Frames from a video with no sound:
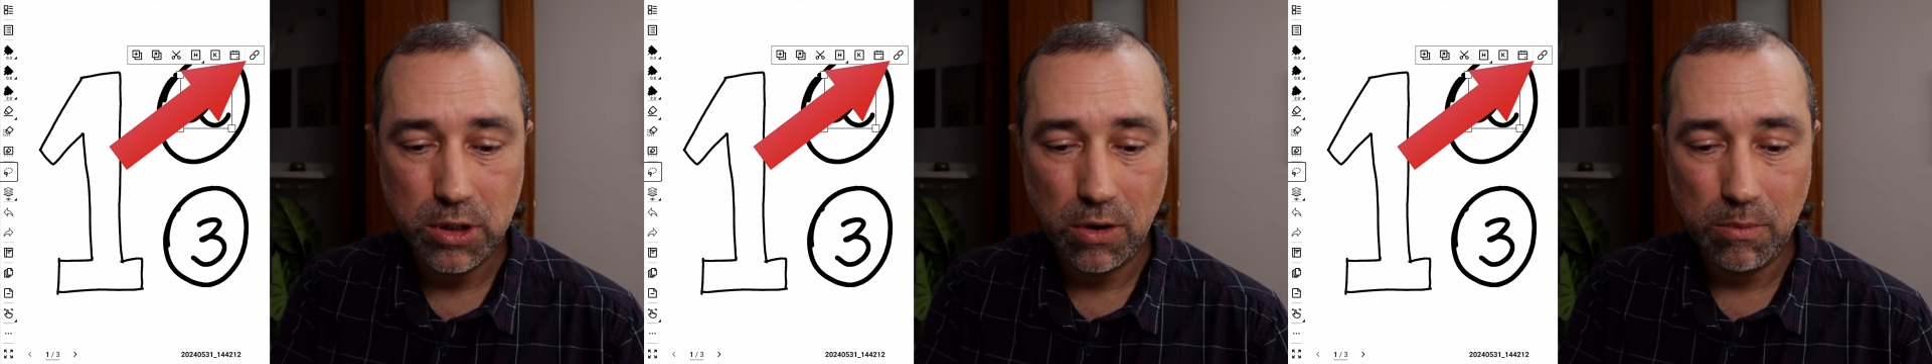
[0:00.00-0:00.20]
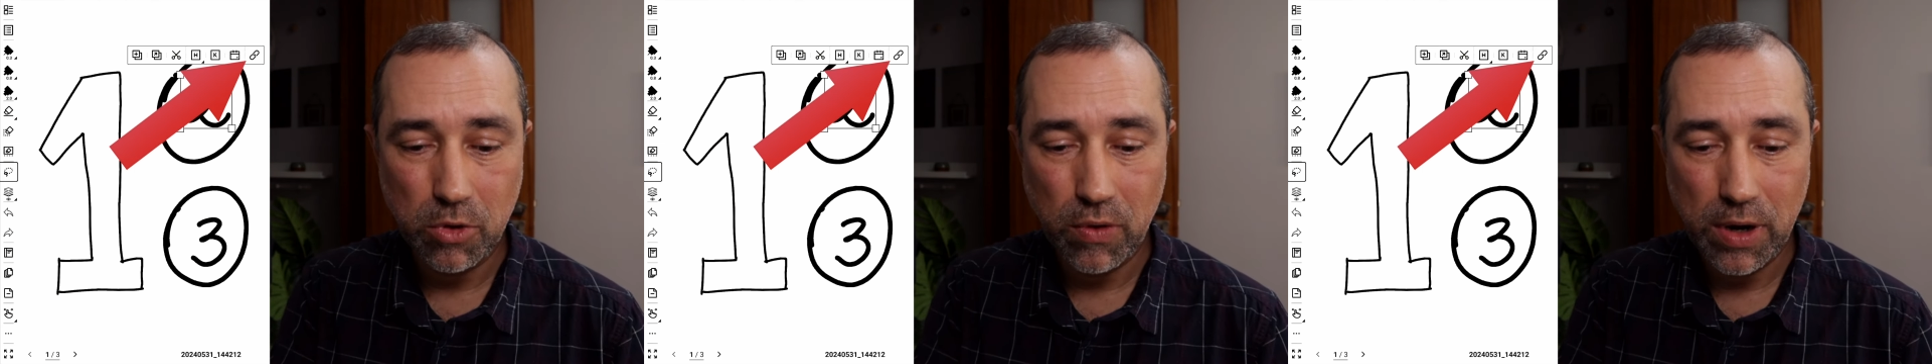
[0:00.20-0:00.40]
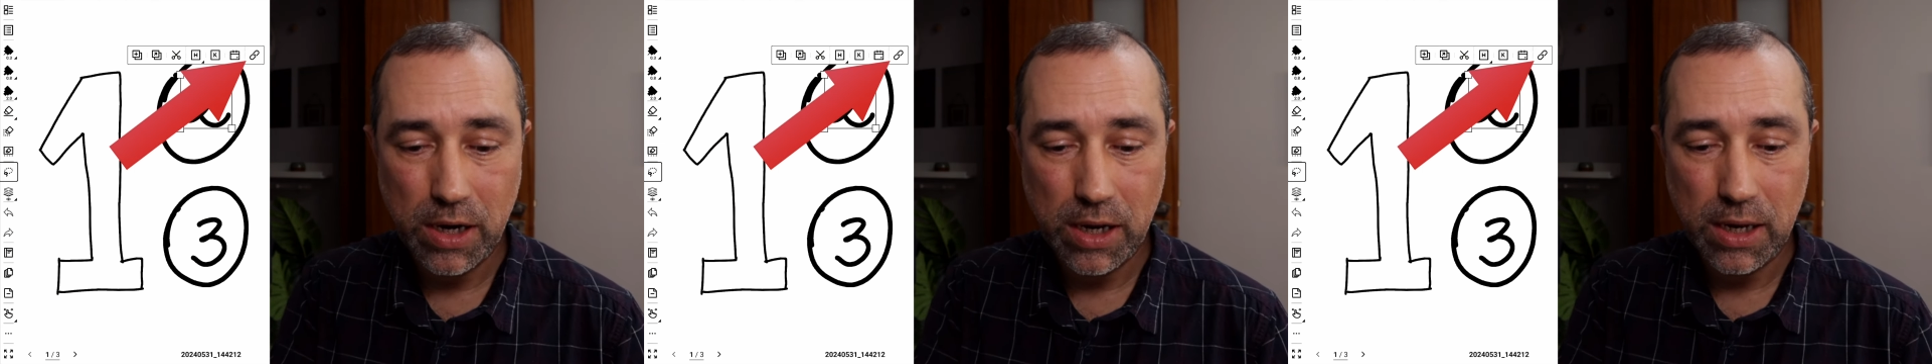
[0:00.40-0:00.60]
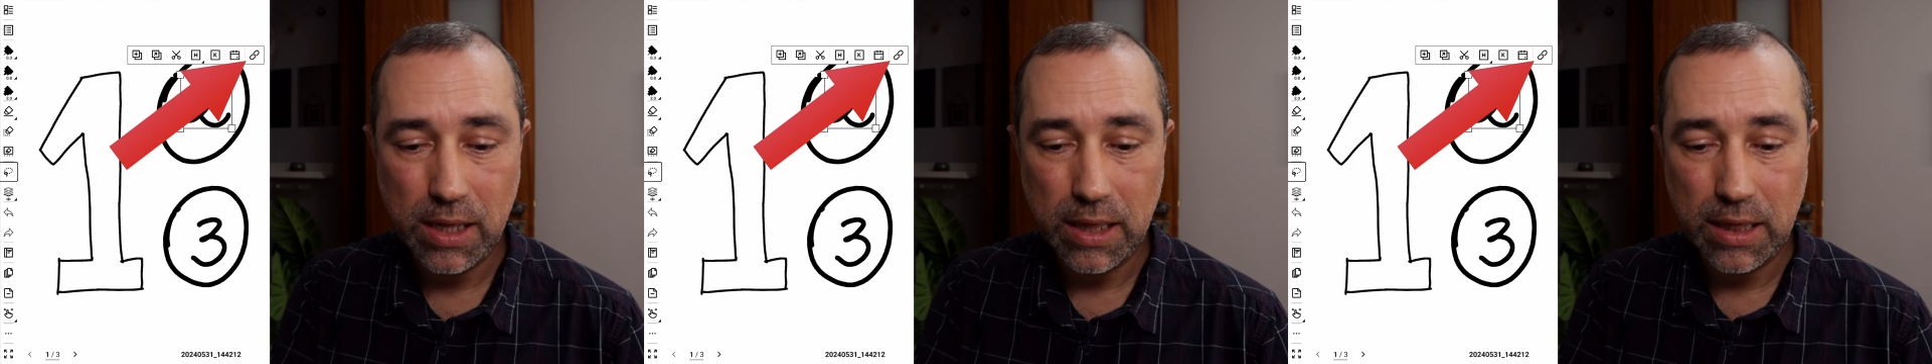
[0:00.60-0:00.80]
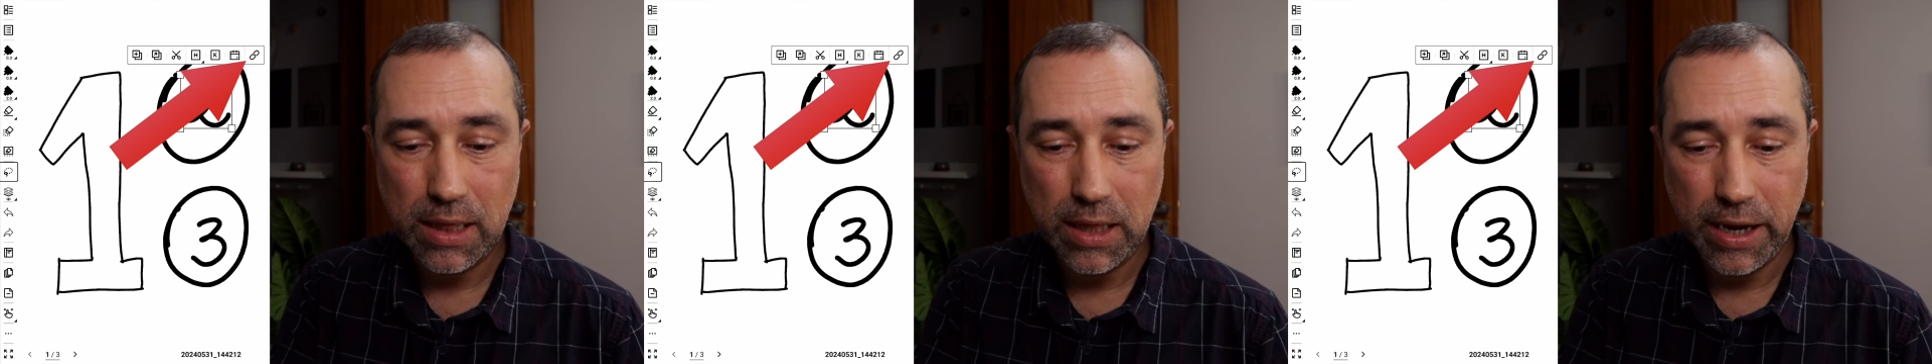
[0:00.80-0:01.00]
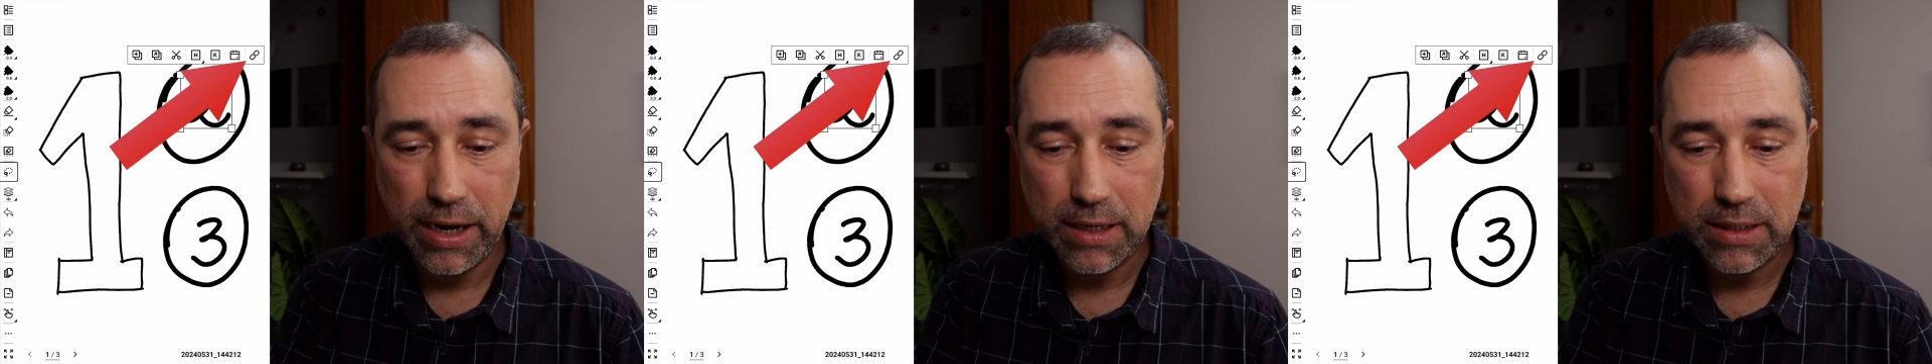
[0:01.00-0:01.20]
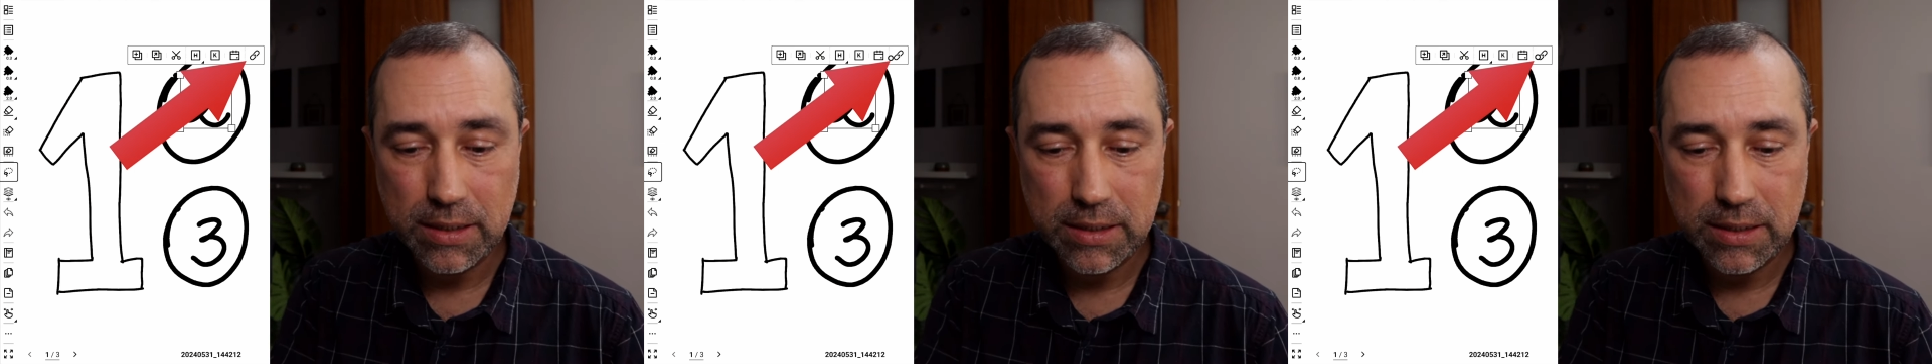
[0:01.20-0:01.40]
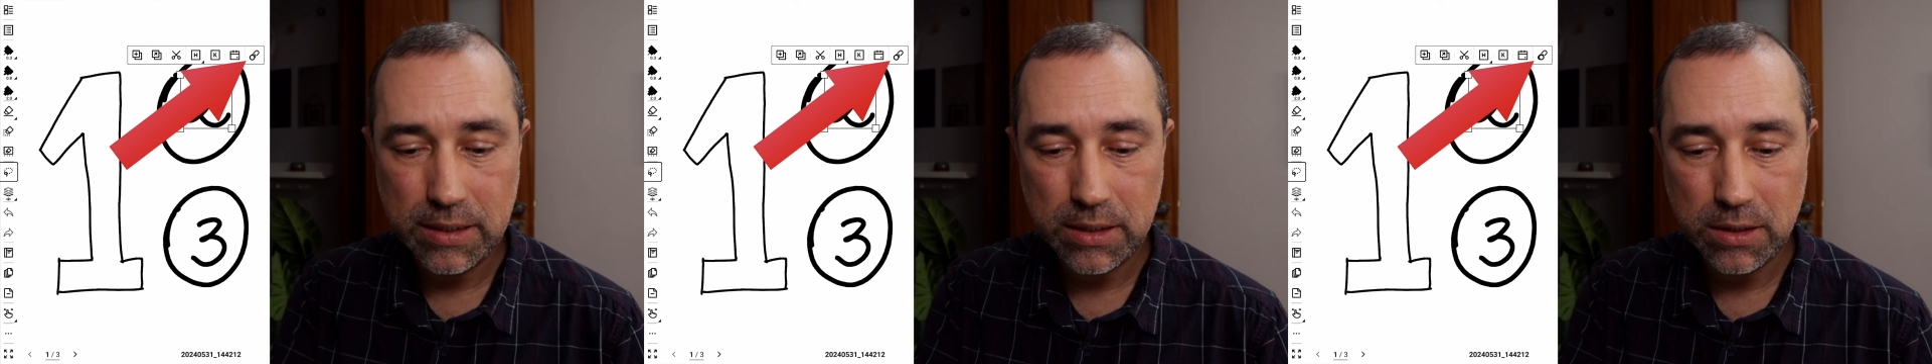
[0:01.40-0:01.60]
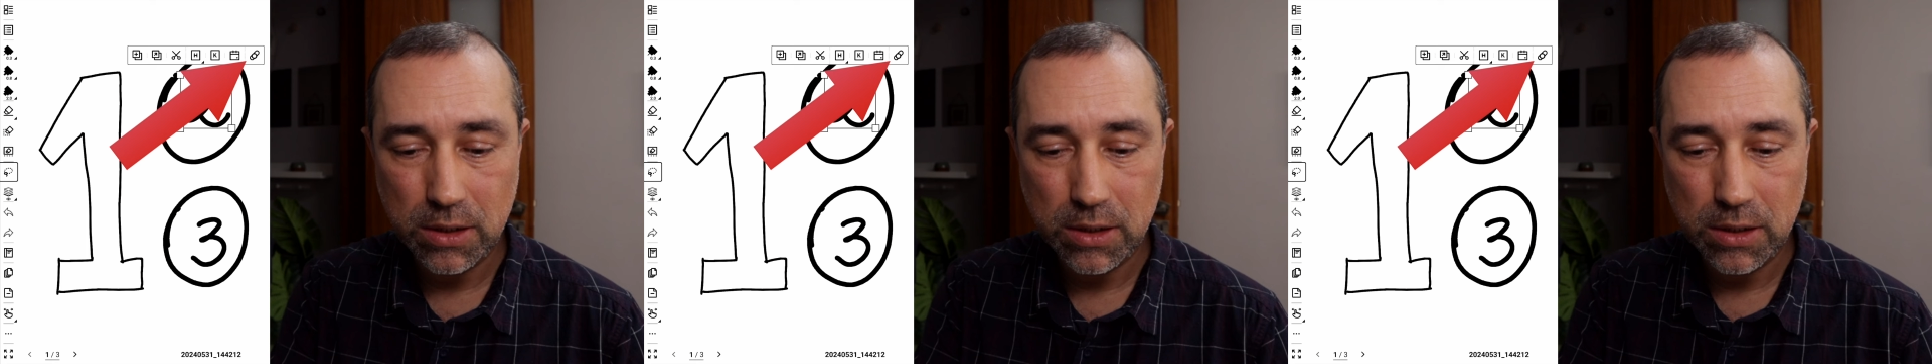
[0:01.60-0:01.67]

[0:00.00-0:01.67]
So I'm creating links.